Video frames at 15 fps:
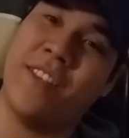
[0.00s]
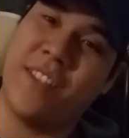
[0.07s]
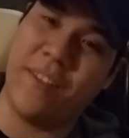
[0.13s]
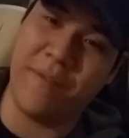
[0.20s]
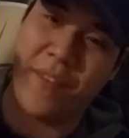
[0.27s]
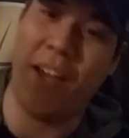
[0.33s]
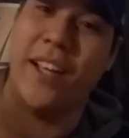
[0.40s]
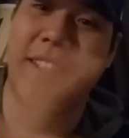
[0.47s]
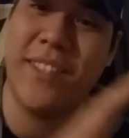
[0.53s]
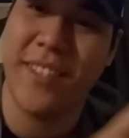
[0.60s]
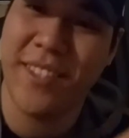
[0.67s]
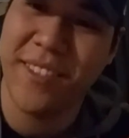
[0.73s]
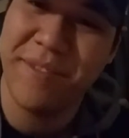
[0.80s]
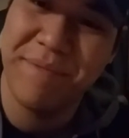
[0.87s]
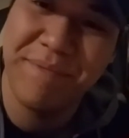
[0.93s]
the
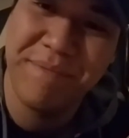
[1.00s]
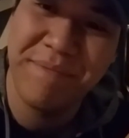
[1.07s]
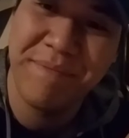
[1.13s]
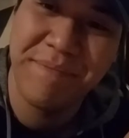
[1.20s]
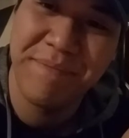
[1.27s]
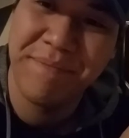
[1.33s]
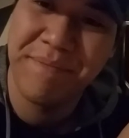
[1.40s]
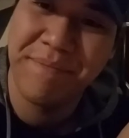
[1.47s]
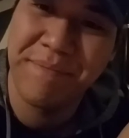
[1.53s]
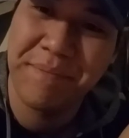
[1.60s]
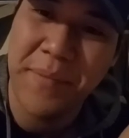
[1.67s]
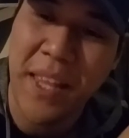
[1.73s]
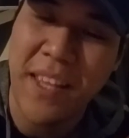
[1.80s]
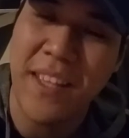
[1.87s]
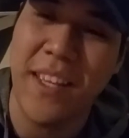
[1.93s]
fight.
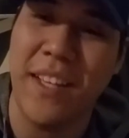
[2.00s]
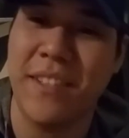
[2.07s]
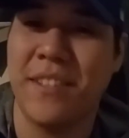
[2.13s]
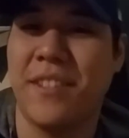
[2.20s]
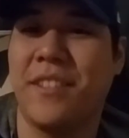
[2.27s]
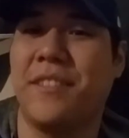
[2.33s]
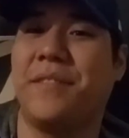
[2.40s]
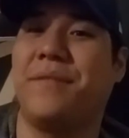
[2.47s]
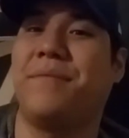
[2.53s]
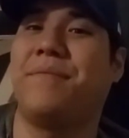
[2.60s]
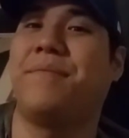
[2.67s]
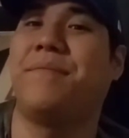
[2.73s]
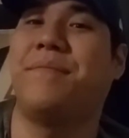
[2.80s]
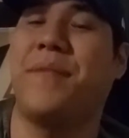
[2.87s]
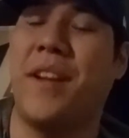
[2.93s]
Yes,
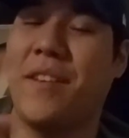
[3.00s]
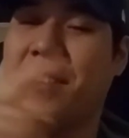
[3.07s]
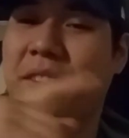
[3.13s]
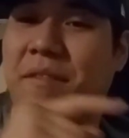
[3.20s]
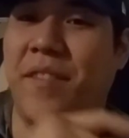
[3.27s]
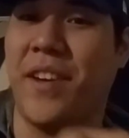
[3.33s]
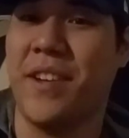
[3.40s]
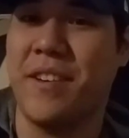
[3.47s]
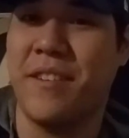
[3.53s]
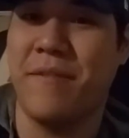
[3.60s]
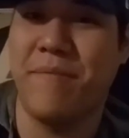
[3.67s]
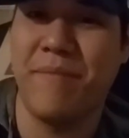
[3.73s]
there's the fight.